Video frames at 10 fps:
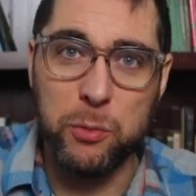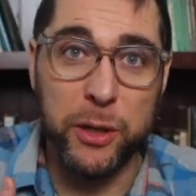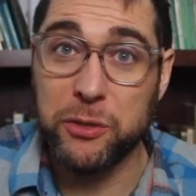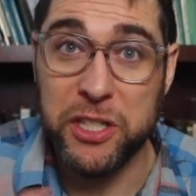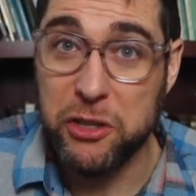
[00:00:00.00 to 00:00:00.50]
We
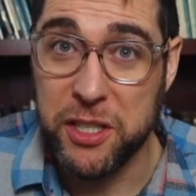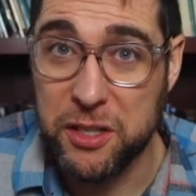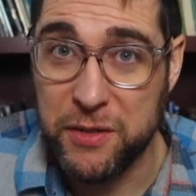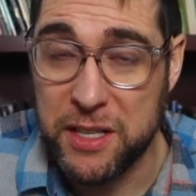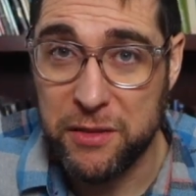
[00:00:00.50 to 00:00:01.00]
don't see Jesus
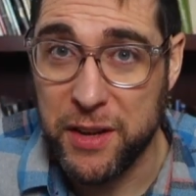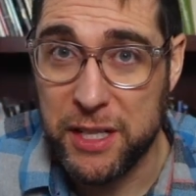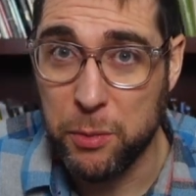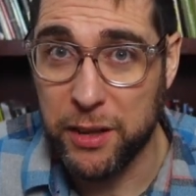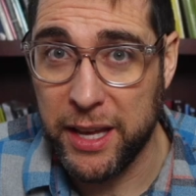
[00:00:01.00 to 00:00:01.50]
face to face
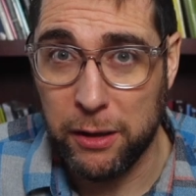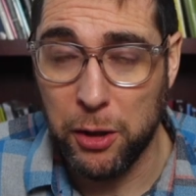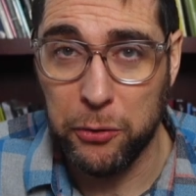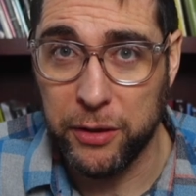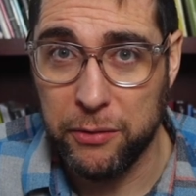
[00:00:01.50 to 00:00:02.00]
with the
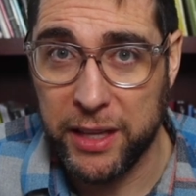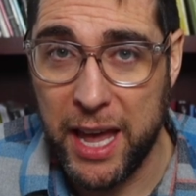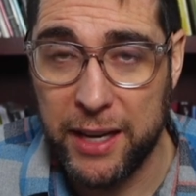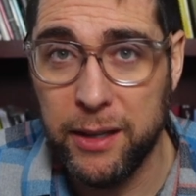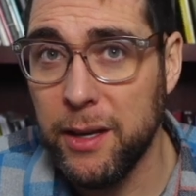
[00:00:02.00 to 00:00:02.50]
closing of the canon.